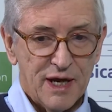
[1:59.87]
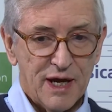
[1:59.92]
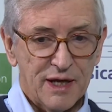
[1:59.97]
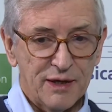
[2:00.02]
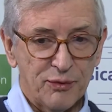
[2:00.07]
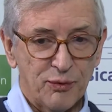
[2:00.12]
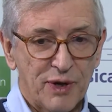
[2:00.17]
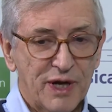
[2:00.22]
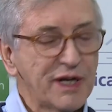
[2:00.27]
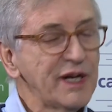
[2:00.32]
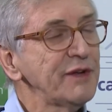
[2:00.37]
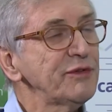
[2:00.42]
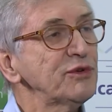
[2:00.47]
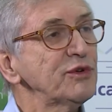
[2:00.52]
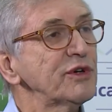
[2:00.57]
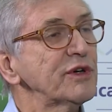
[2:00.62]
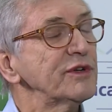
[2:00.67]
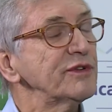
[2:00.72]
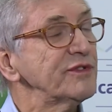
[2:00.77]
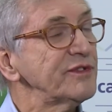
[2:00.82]
And one has
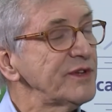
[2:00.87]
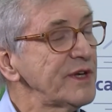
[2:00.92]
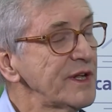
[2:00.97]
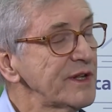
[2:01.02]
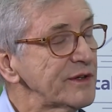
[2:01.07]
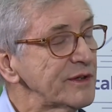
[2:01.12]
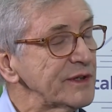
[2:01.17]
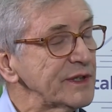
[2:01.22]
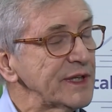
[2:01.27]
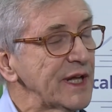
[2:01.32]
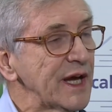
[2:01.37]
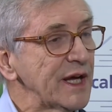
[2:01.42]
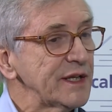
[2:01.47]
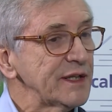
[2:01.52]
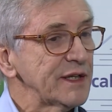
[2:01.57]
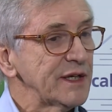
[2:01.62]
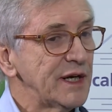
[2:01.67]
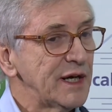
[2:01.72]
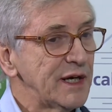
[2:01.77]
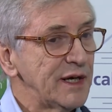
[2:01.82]
to consider
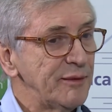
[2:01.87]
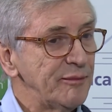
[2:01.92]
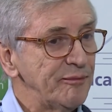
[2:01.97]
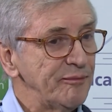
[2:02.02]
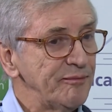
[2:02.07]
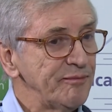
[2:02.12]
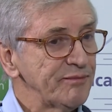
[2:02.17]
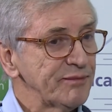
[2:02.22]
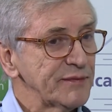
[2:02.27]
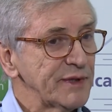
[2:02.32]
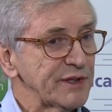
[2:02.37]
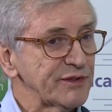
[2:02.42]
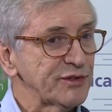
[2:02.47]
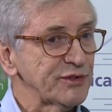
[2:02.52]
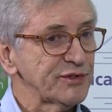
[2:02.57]
that um, the